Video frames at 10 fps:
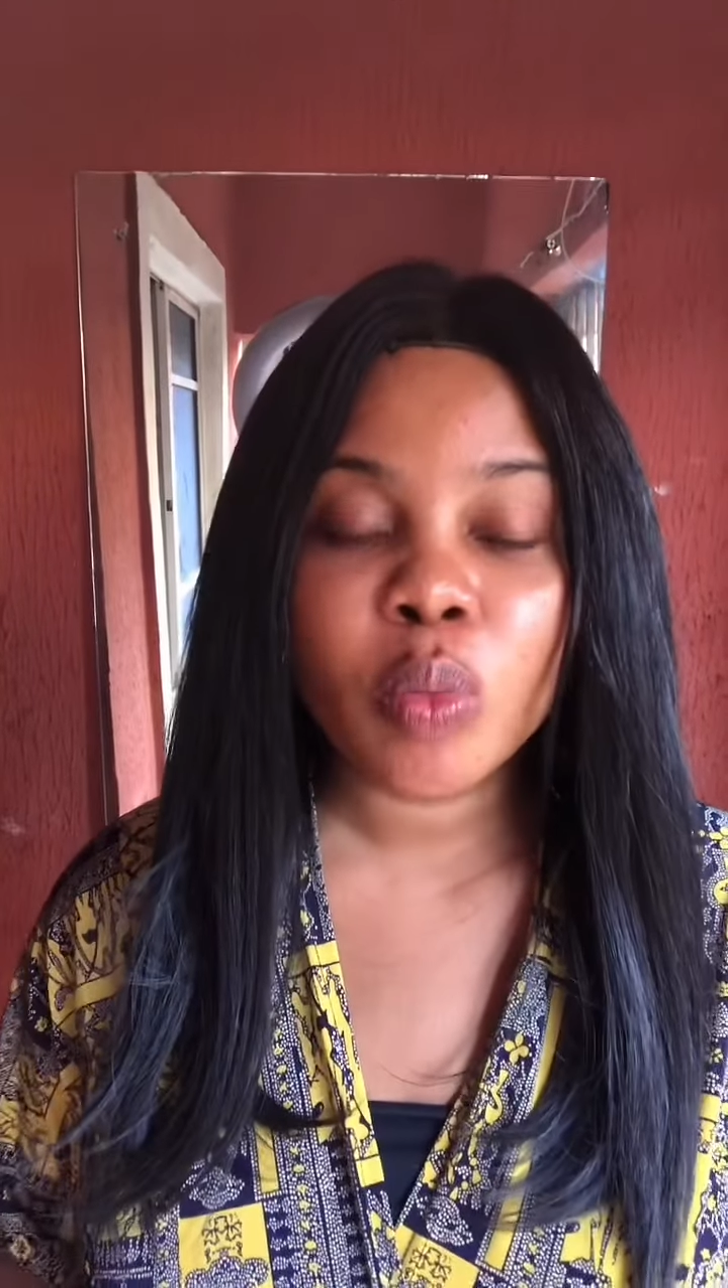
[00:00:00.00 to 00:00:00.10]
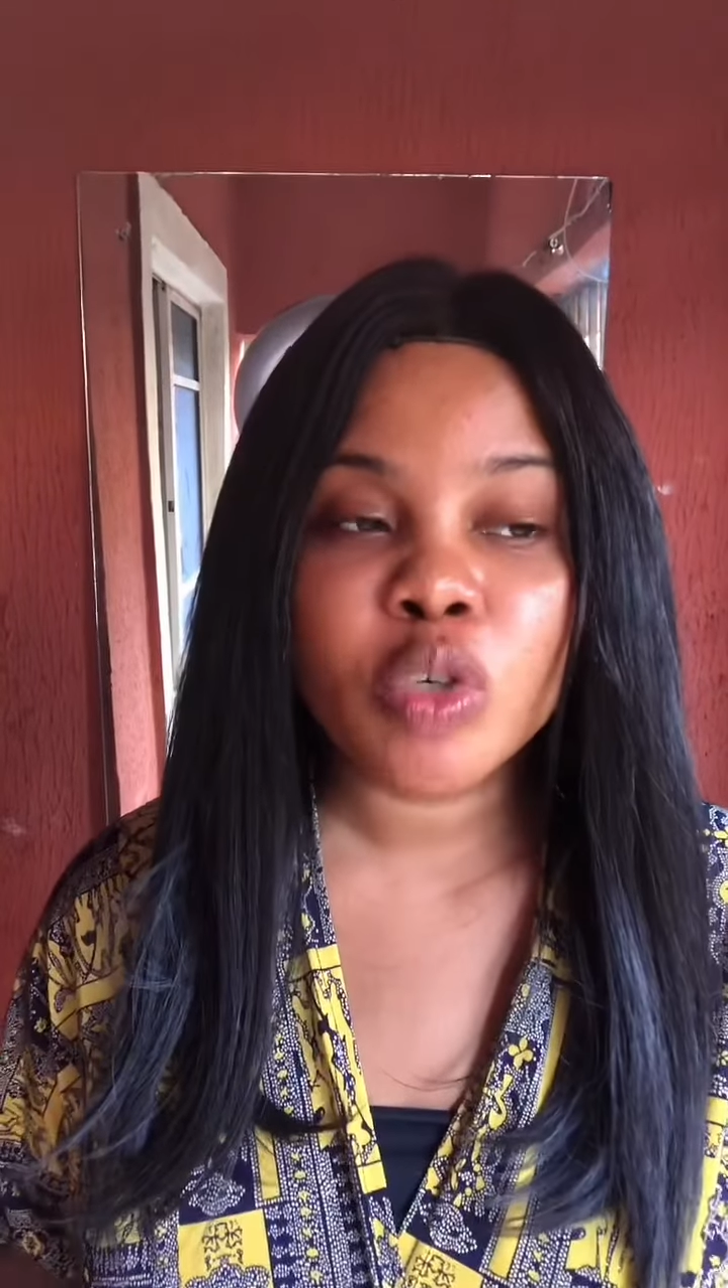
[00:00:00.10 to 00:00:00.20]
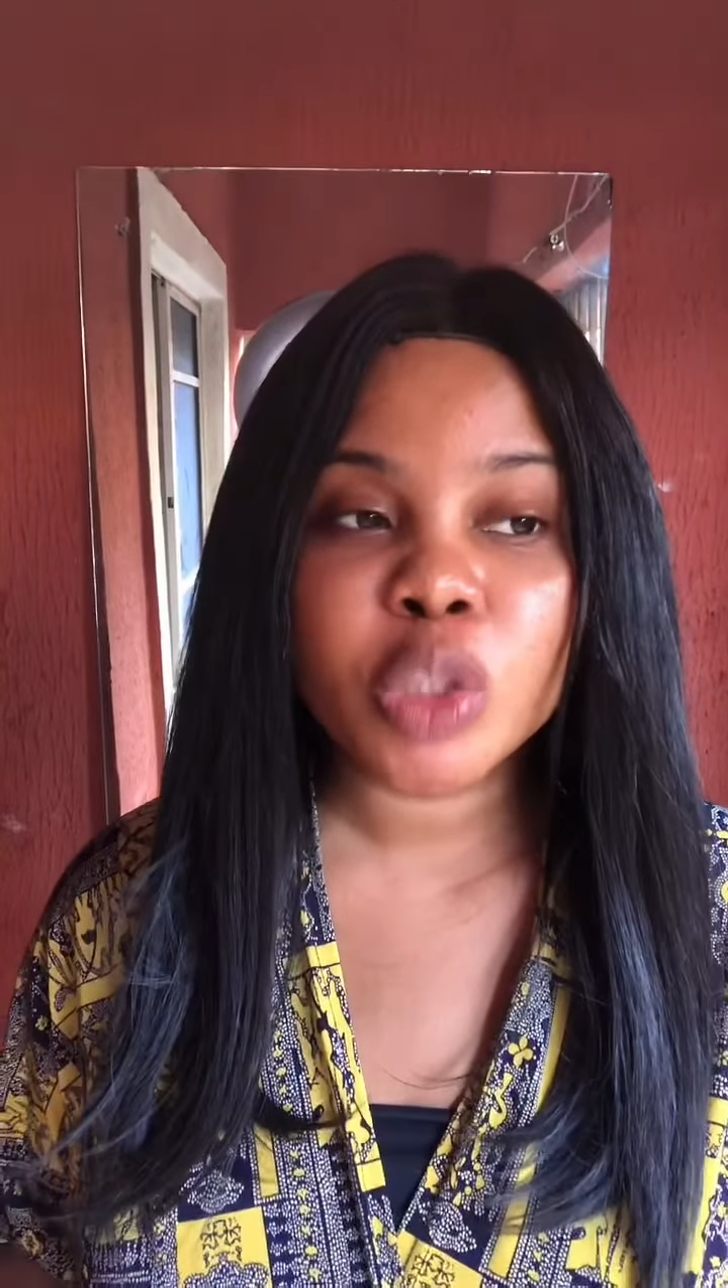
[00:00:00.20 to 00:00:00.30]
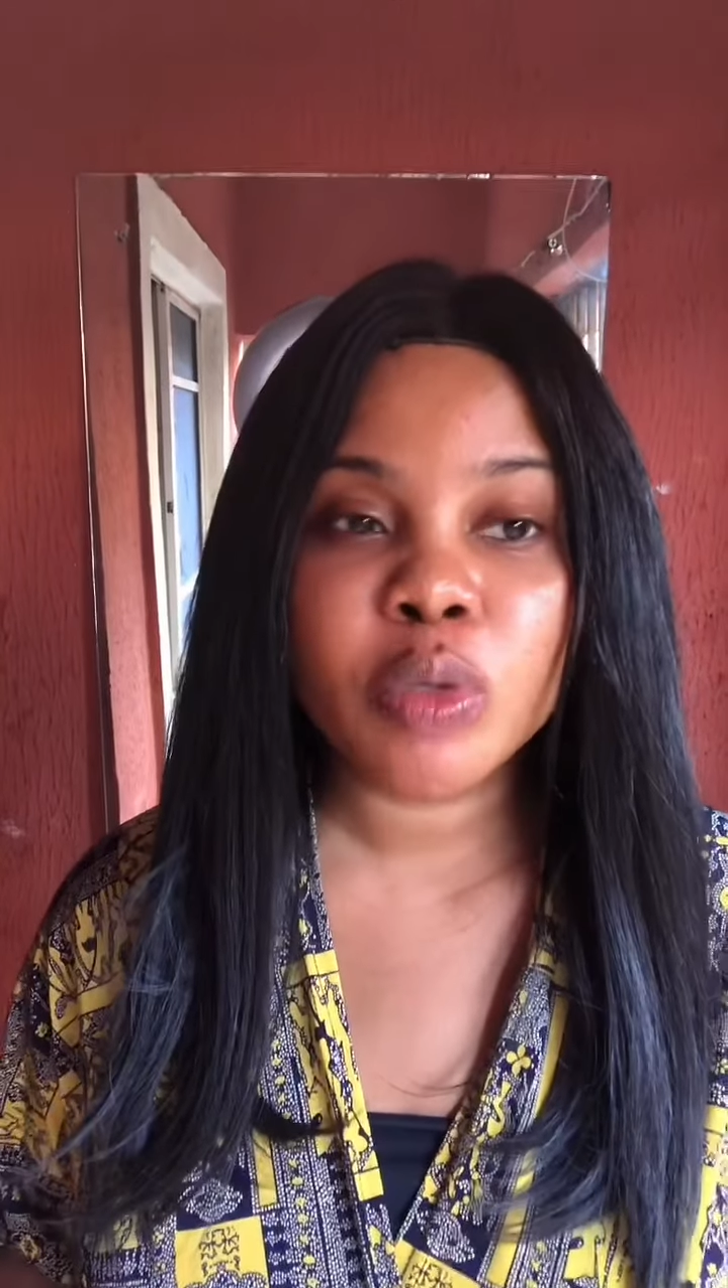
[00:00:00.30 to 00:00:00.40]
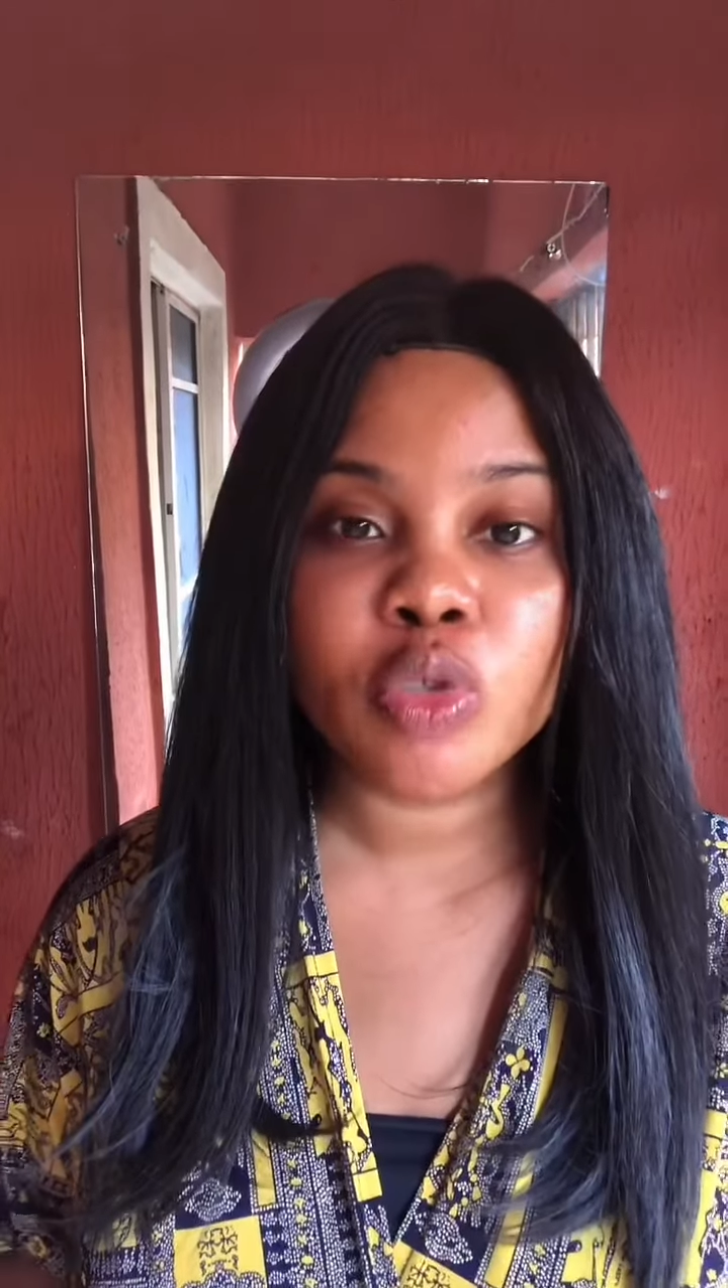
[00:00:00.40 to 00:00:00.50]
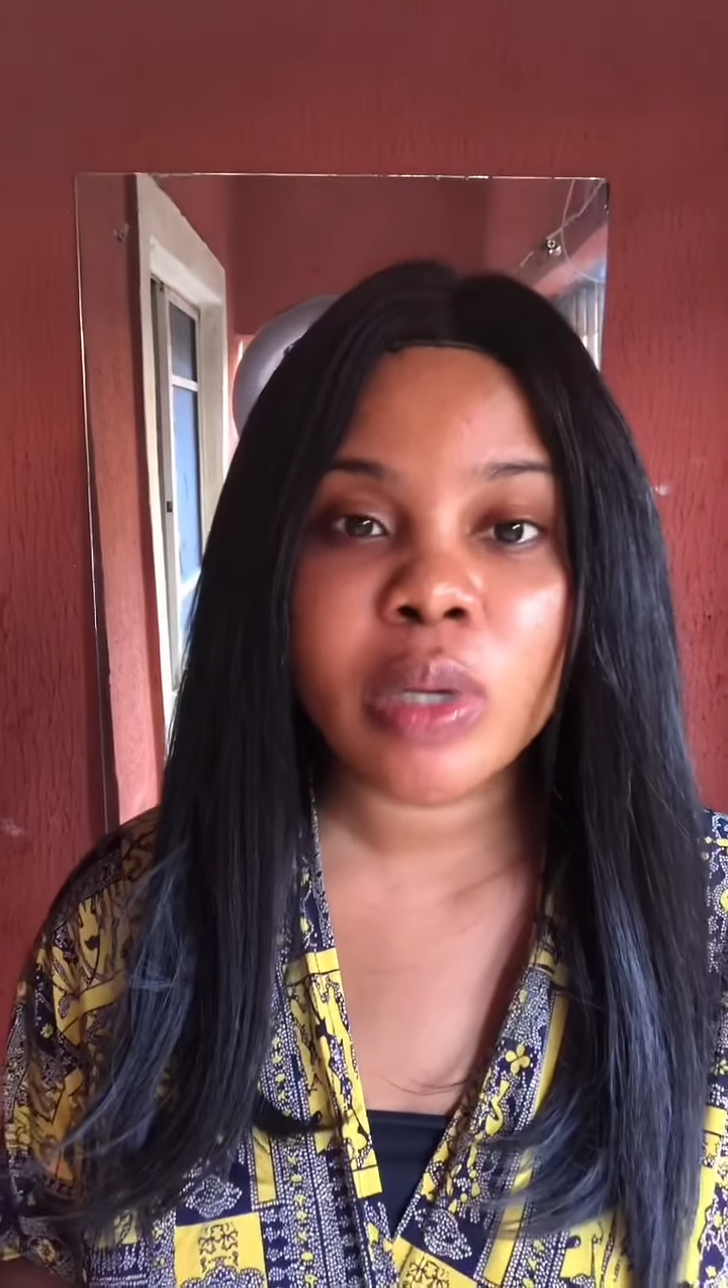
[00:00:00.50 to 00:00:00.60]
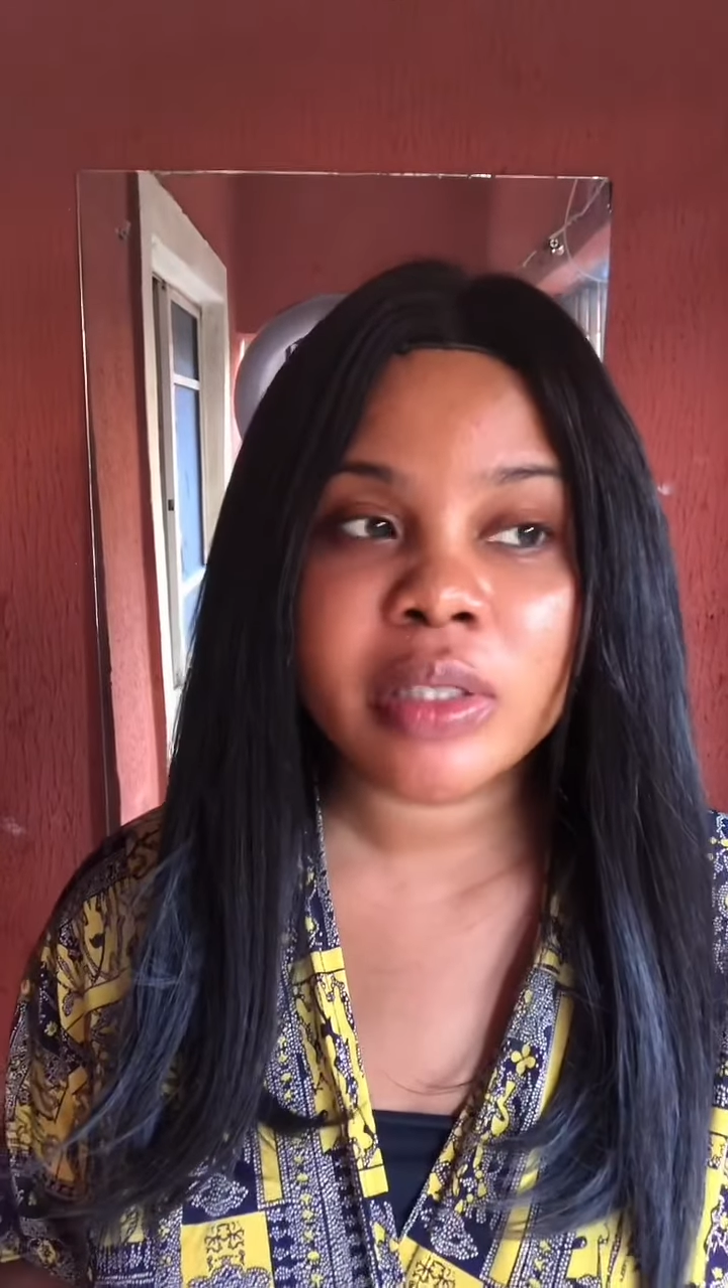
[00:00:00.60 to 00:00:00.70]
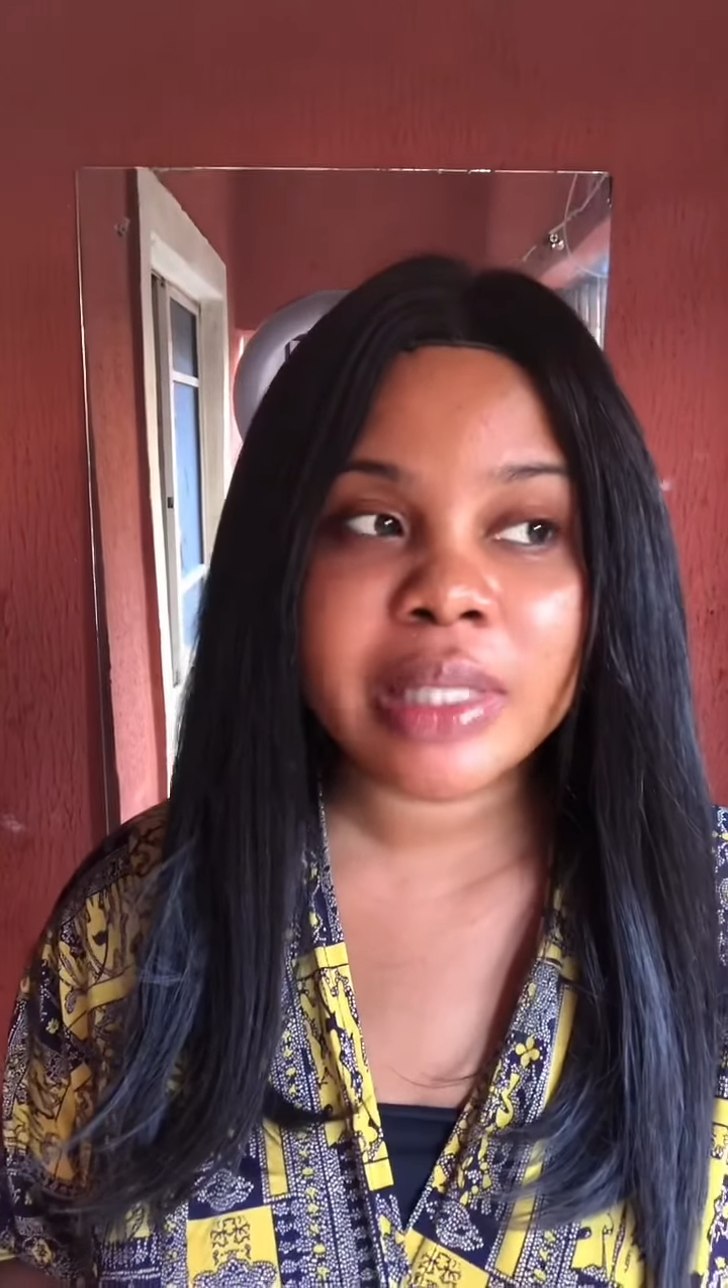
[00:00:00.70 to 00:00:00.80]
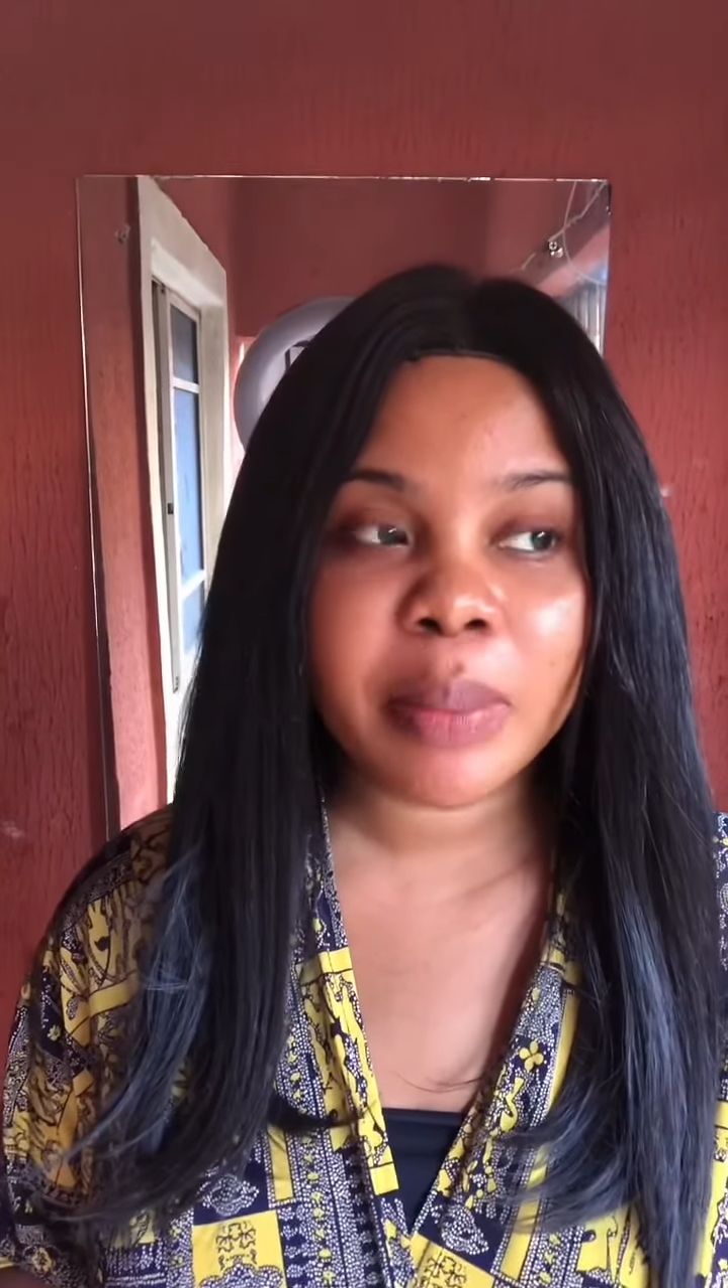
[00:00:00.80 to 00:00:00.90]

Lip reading: once more to another